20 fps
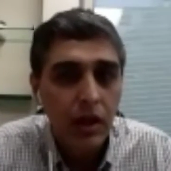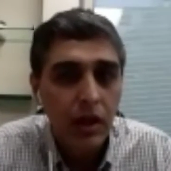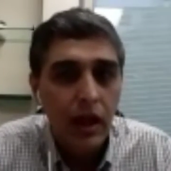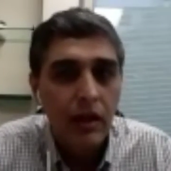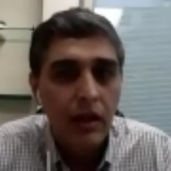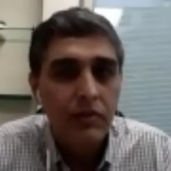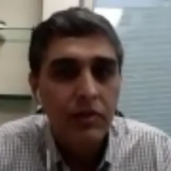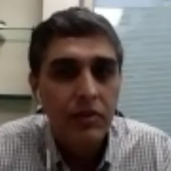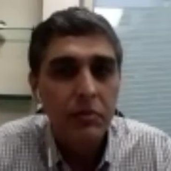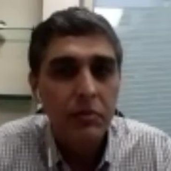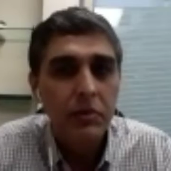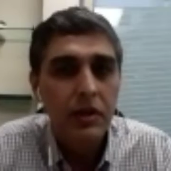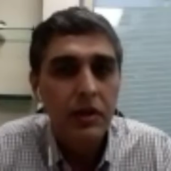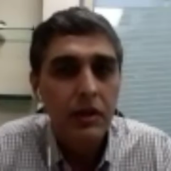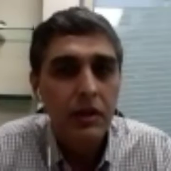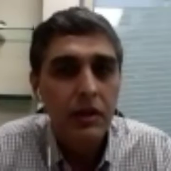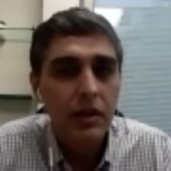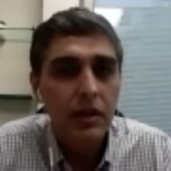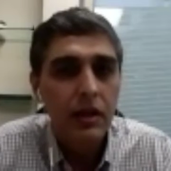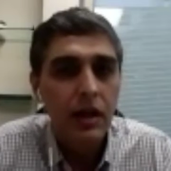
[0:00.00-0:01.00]

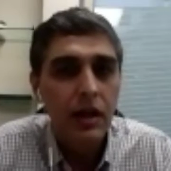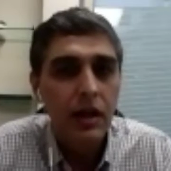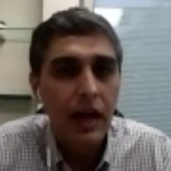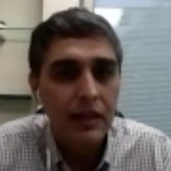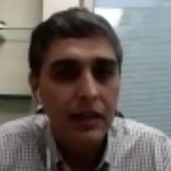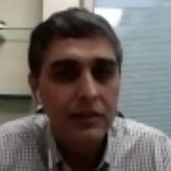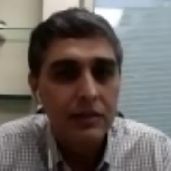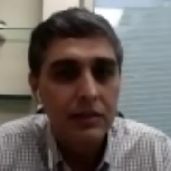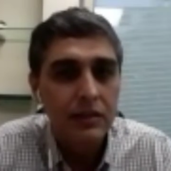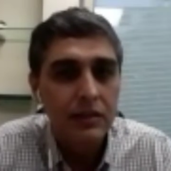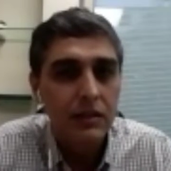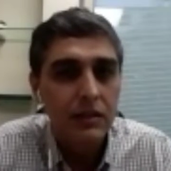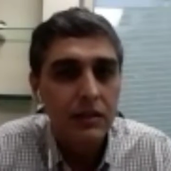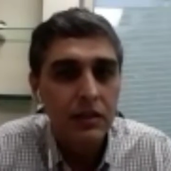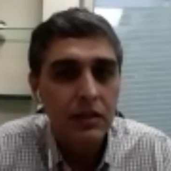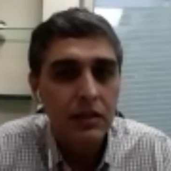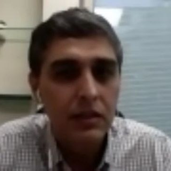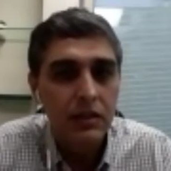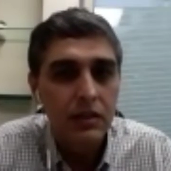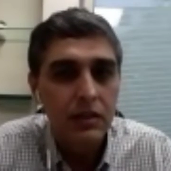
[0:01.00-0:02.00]
Everybody has,
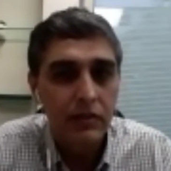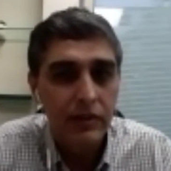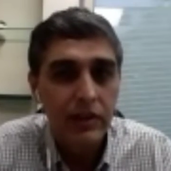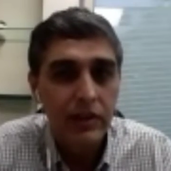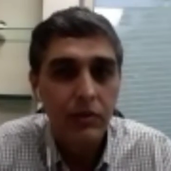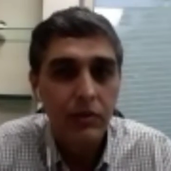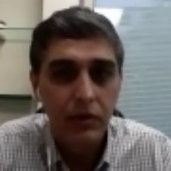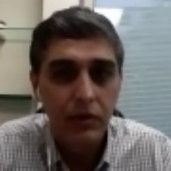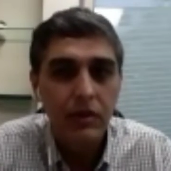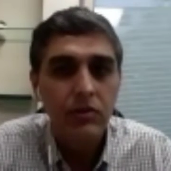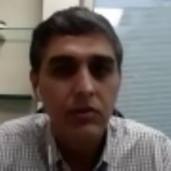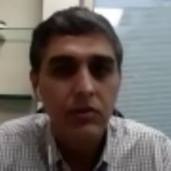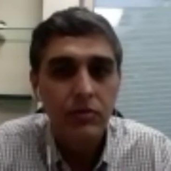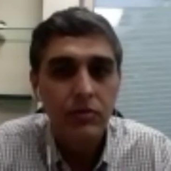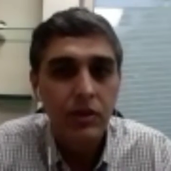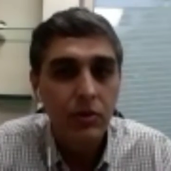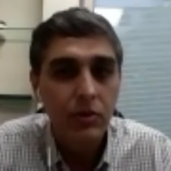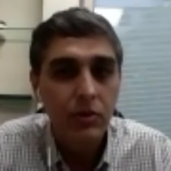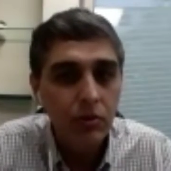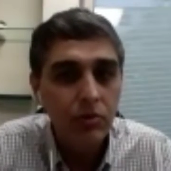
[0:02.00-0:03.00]
when you
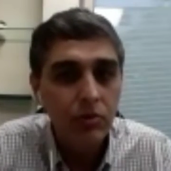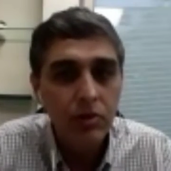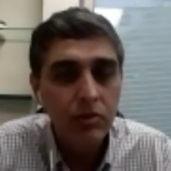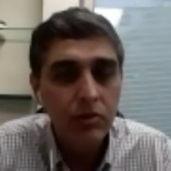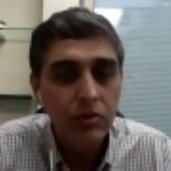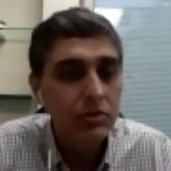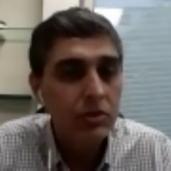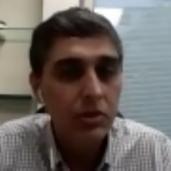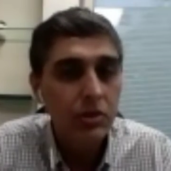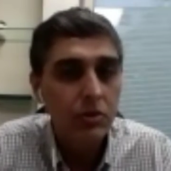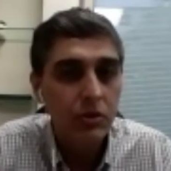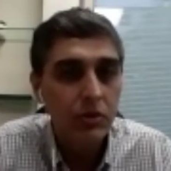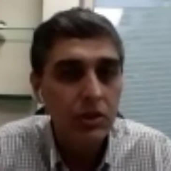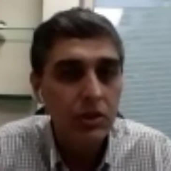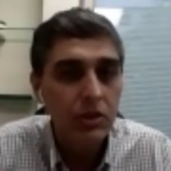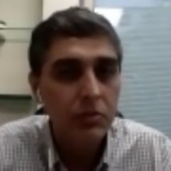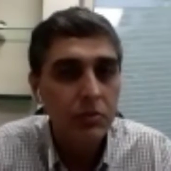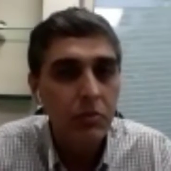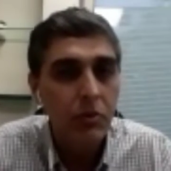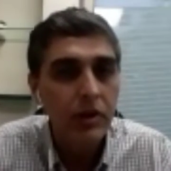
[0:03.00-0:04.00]
do surgery, you
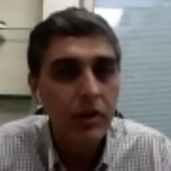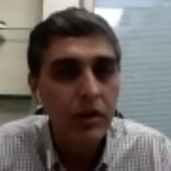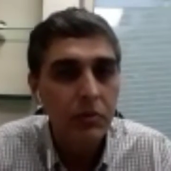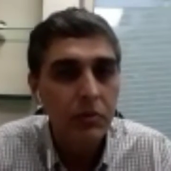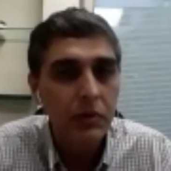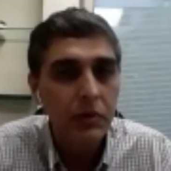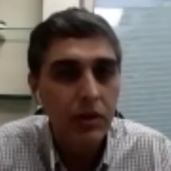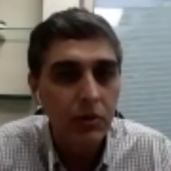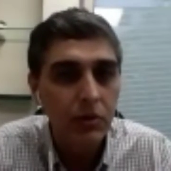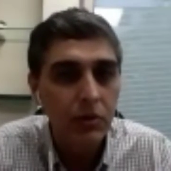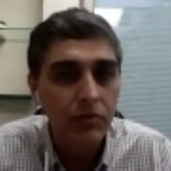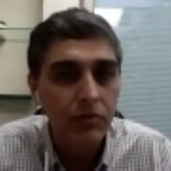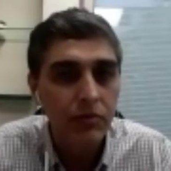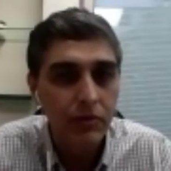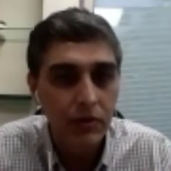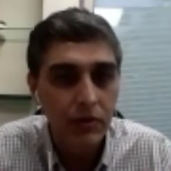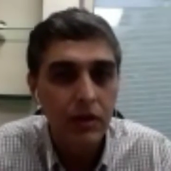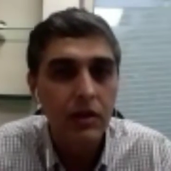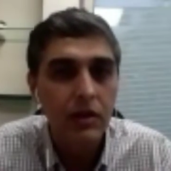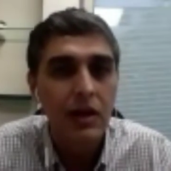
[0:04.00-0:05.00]
reach a point where you've
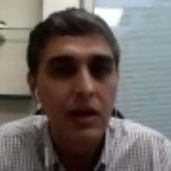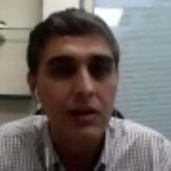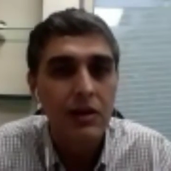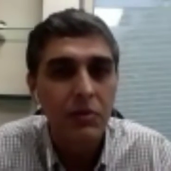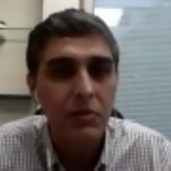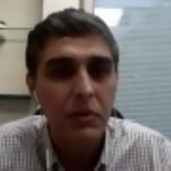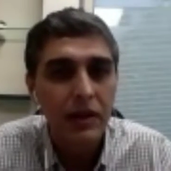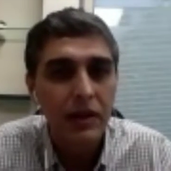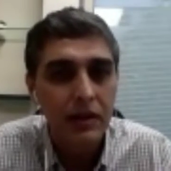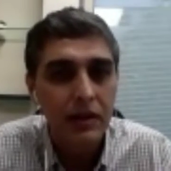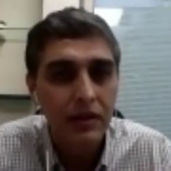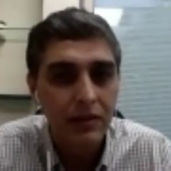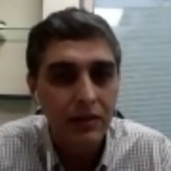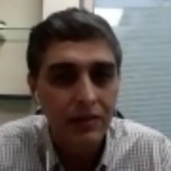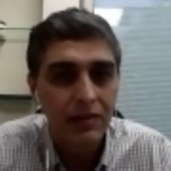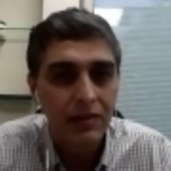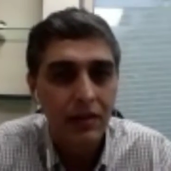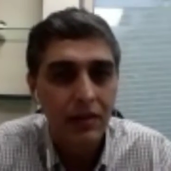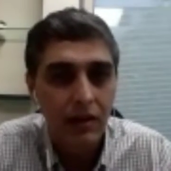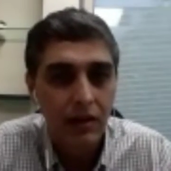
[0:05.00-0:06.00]
cultivated a
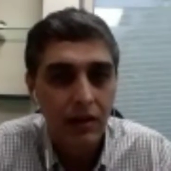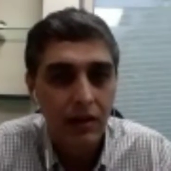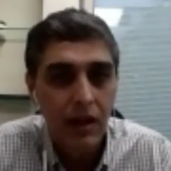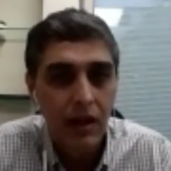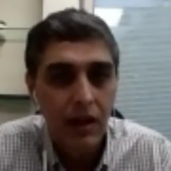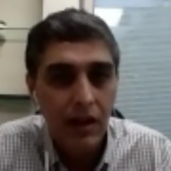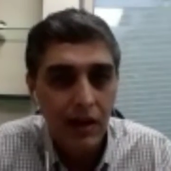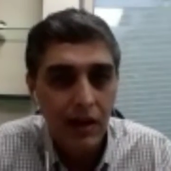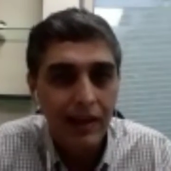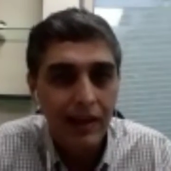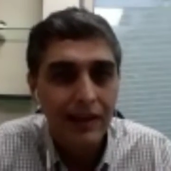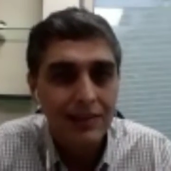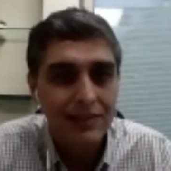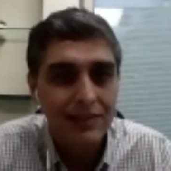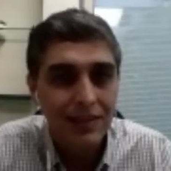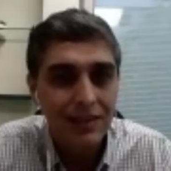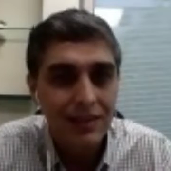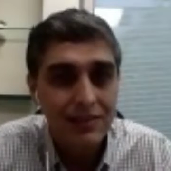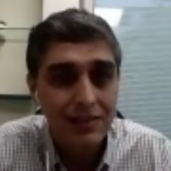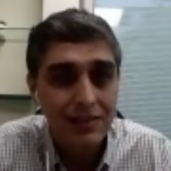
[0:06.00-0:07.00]
skill. Like I
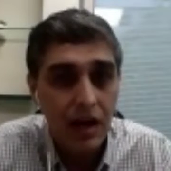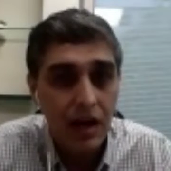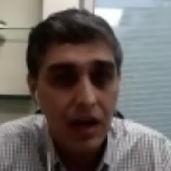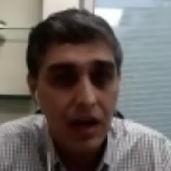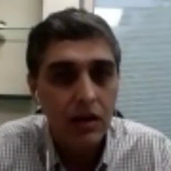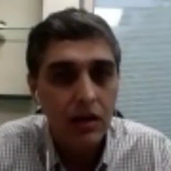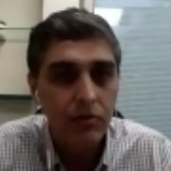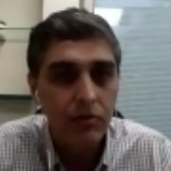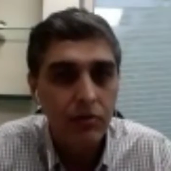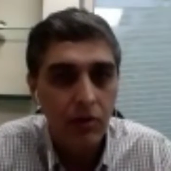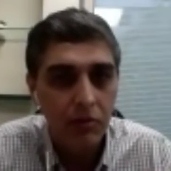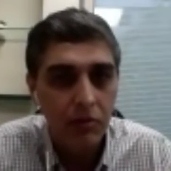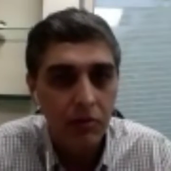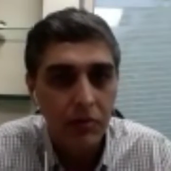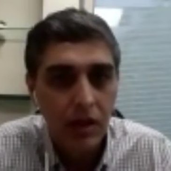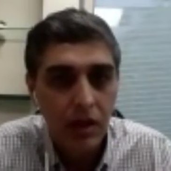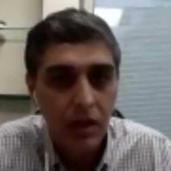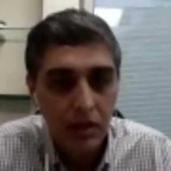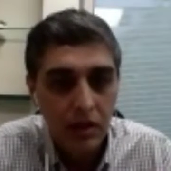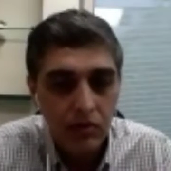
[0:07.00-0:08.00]
said, it's an art form.
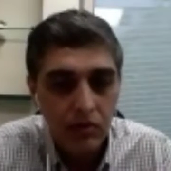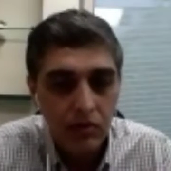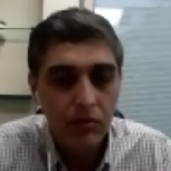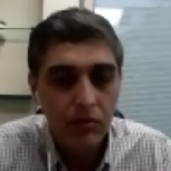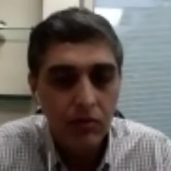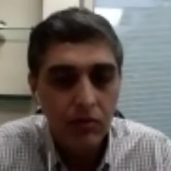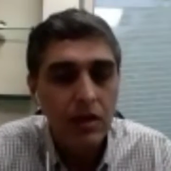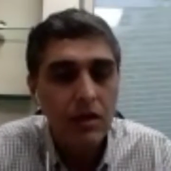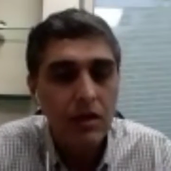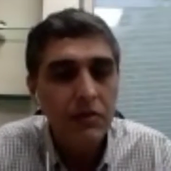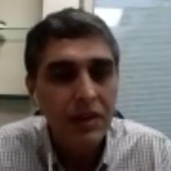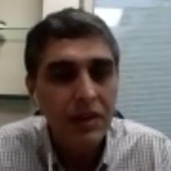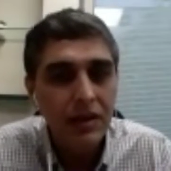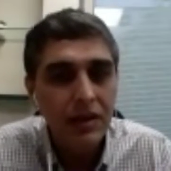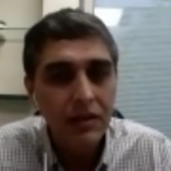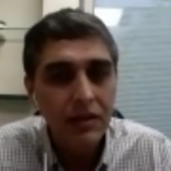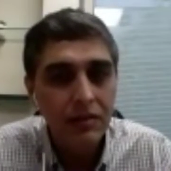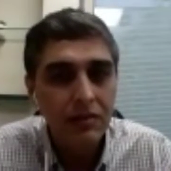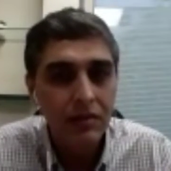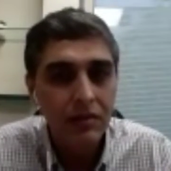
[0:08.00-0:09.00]
So you've cultivated
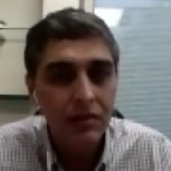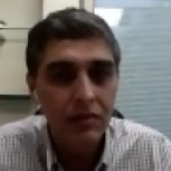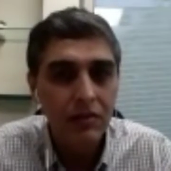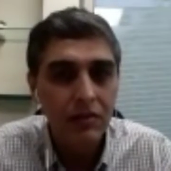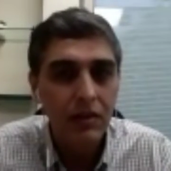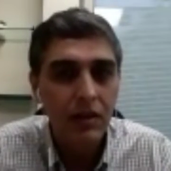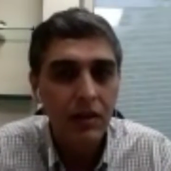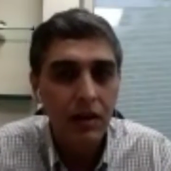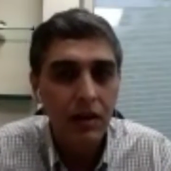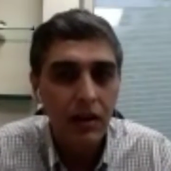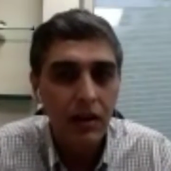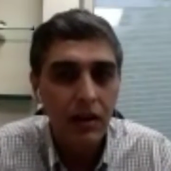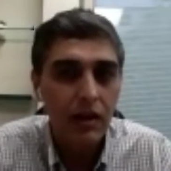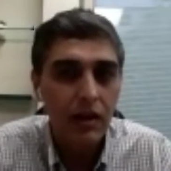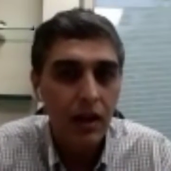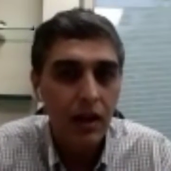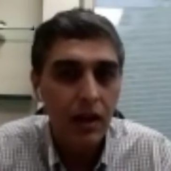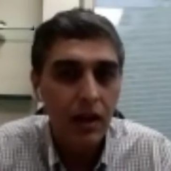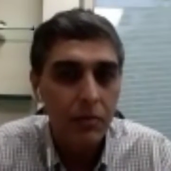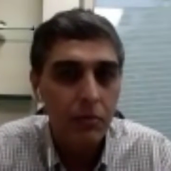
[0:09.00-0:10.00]
a skill and
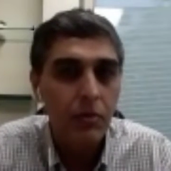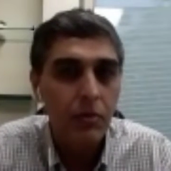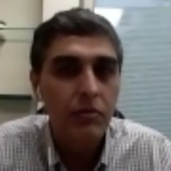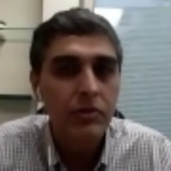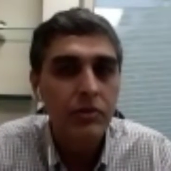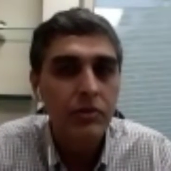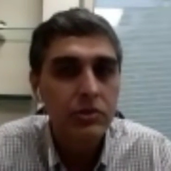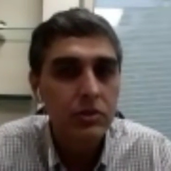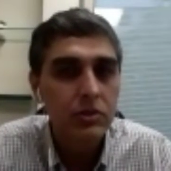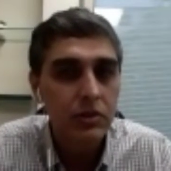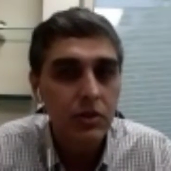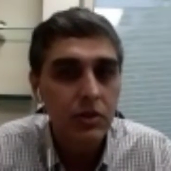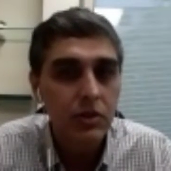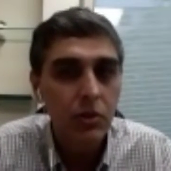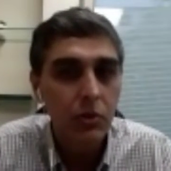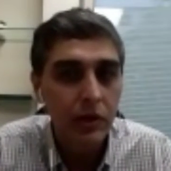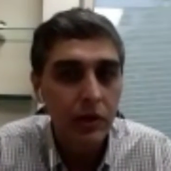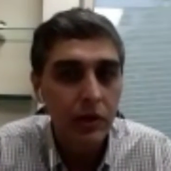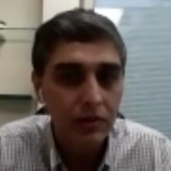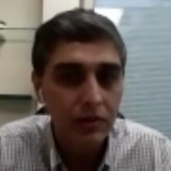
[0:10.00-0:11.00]
are proficient in
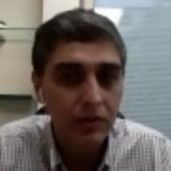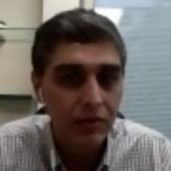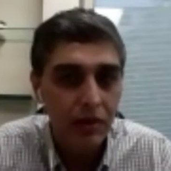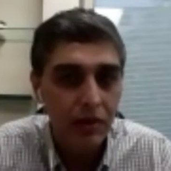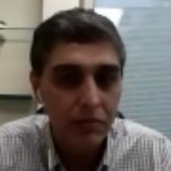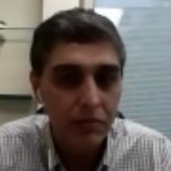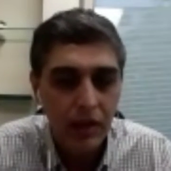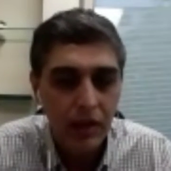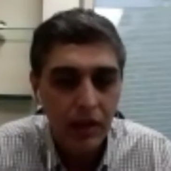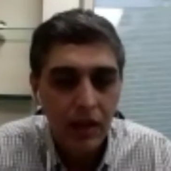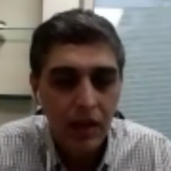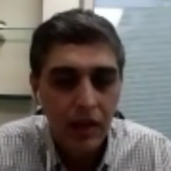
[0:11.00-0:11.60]
doing the same.